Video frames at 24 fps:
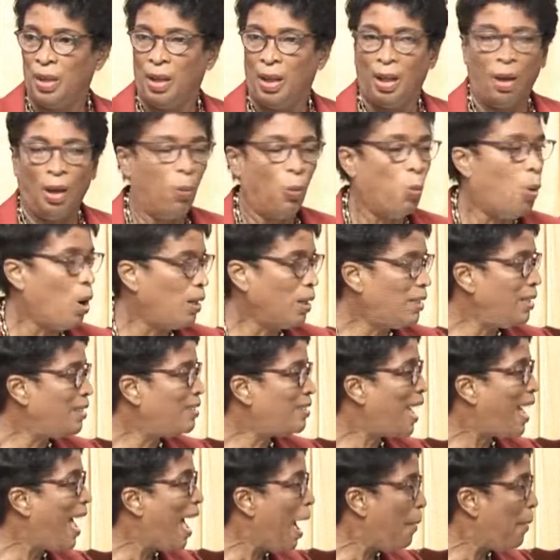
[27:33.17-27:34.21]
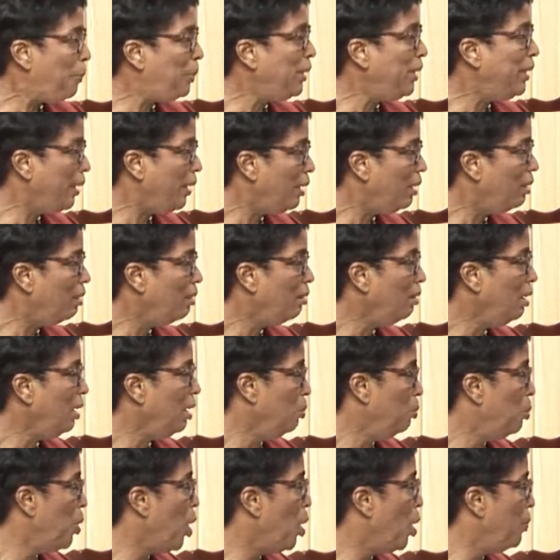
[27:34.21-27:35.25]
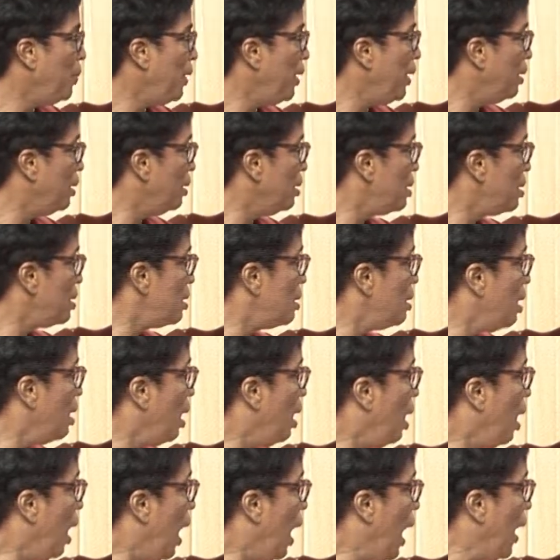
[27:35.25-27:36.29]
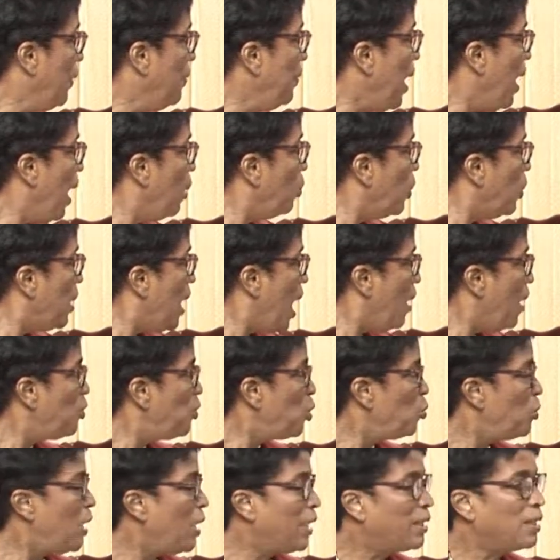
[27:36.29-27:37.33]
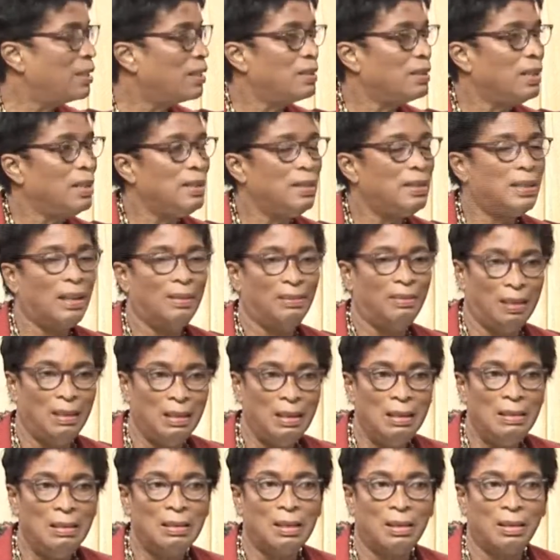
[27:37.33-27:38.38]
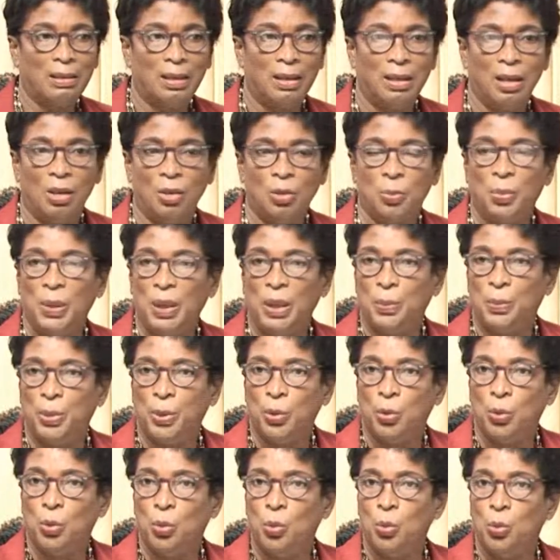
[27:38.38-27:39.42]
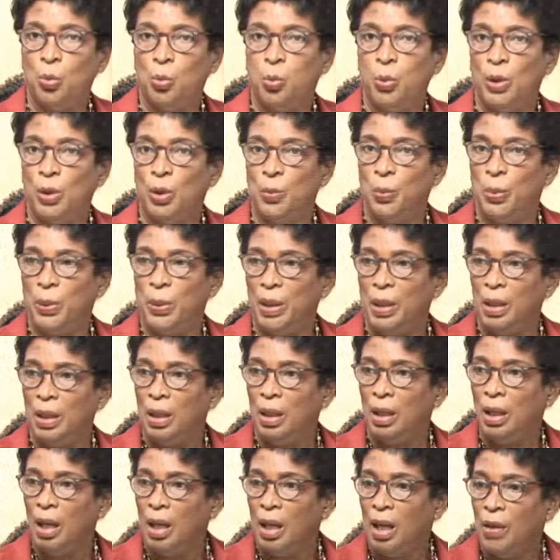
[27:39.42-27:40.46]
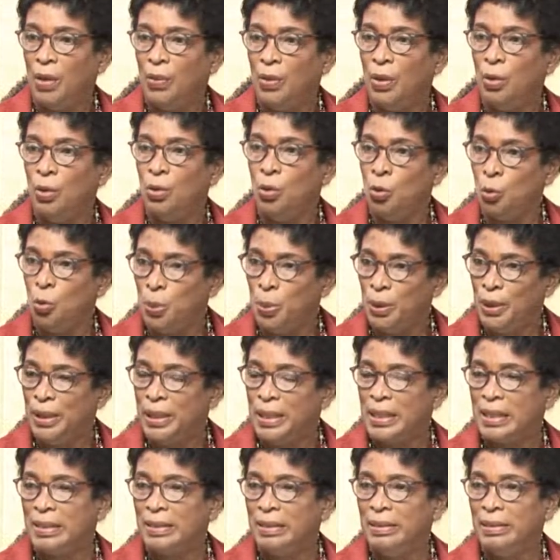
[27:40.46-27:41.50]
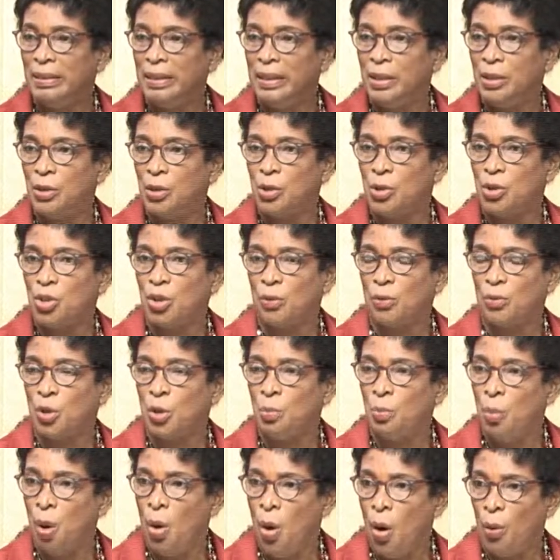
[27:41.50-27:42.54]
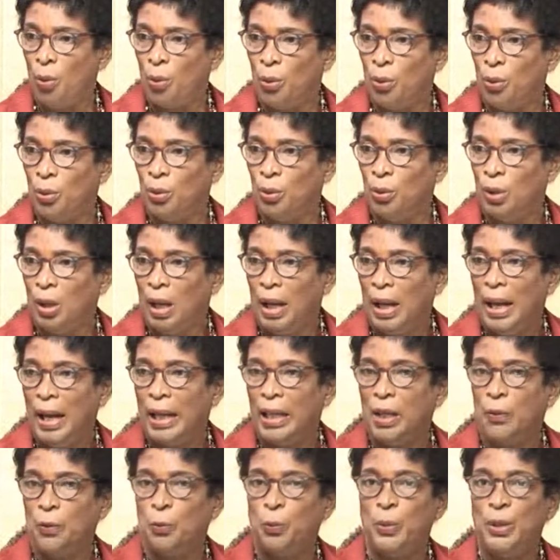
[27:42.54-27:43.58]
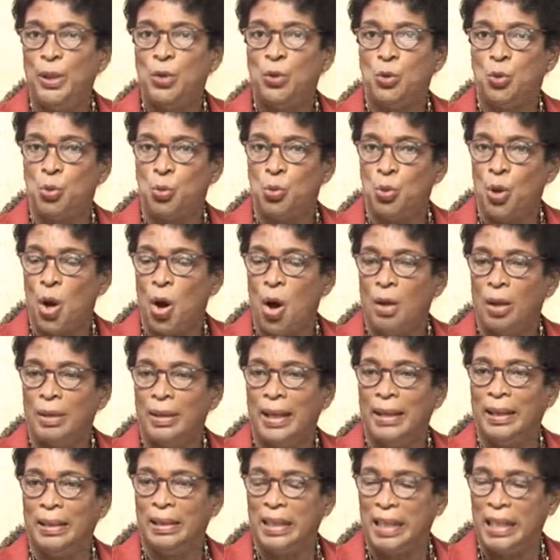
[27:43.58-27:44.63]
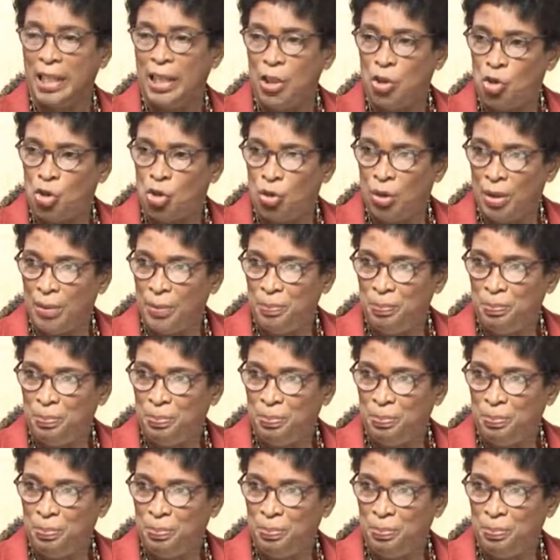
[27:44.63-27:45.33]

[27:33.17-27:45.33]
what is happening in Barbados. And that we have to recognize that these are the young people who will be the new political leaders of tomorrow. And if we do not engage them,